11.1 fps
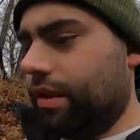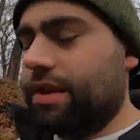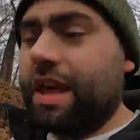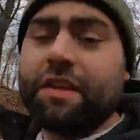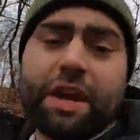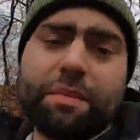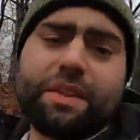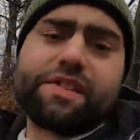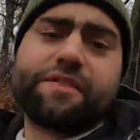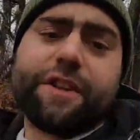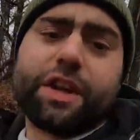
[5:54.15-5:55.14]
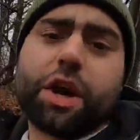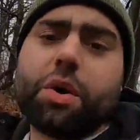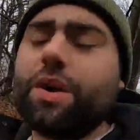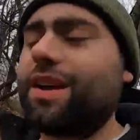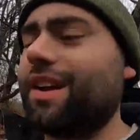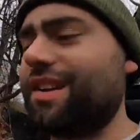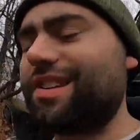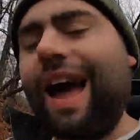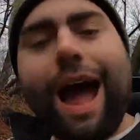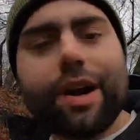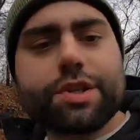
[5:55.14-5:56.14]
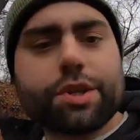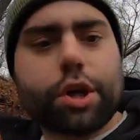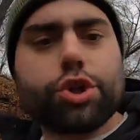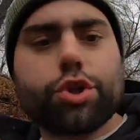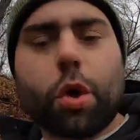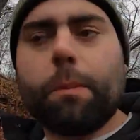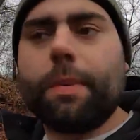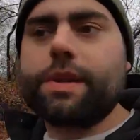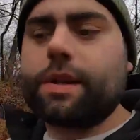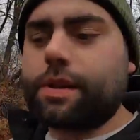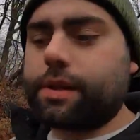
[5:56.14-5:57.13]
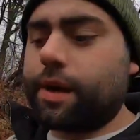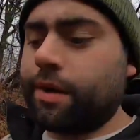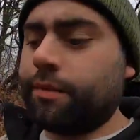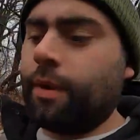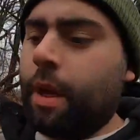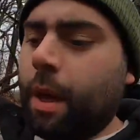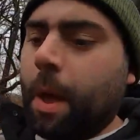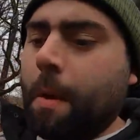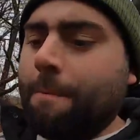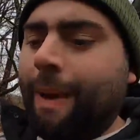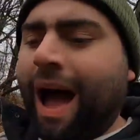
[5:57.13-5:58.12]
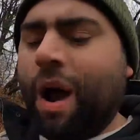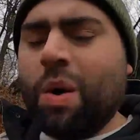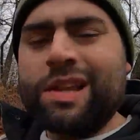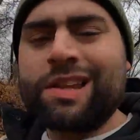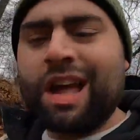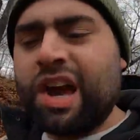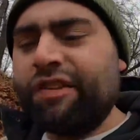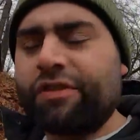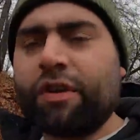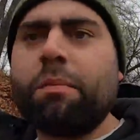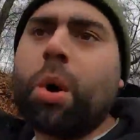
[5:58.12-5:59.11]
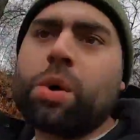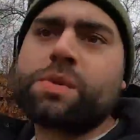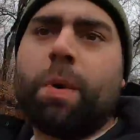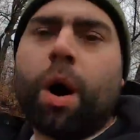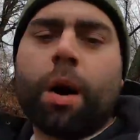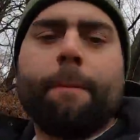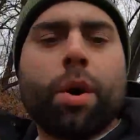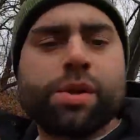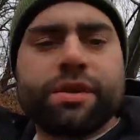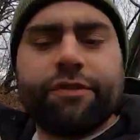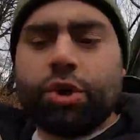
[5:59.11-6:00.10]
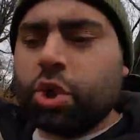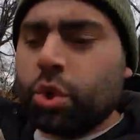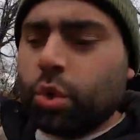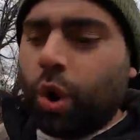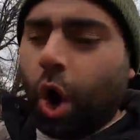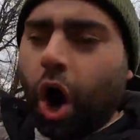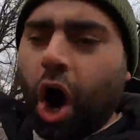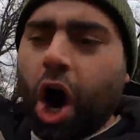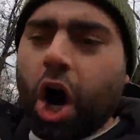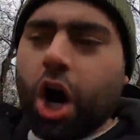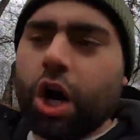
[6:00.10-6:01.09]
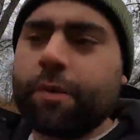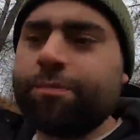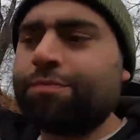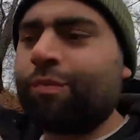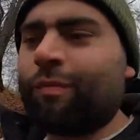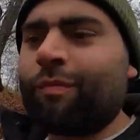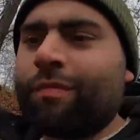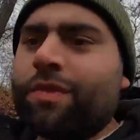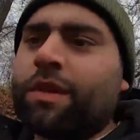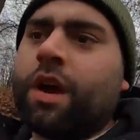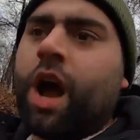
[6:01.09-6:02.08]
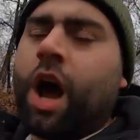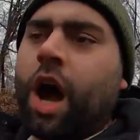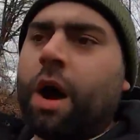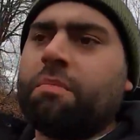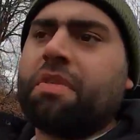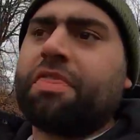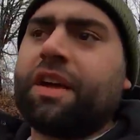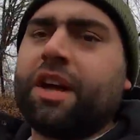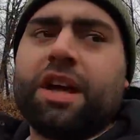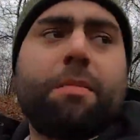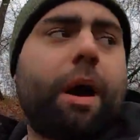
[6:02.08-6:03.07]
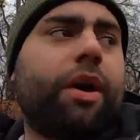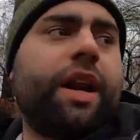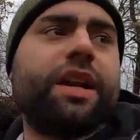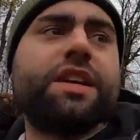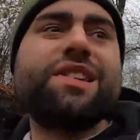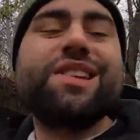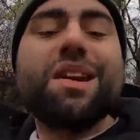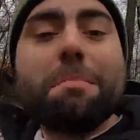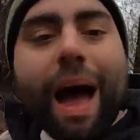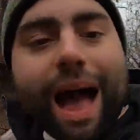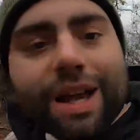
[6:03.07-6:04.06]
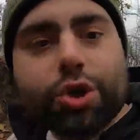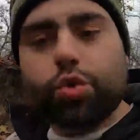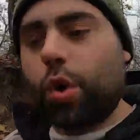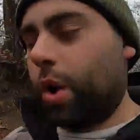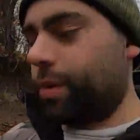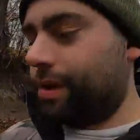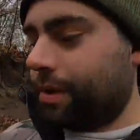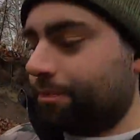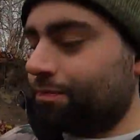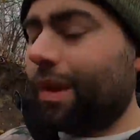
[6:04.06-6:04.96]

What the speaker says: Now the name of this video is how to start a drone business, and I would say for the most part most of you are thinking about getting into cinematic drones,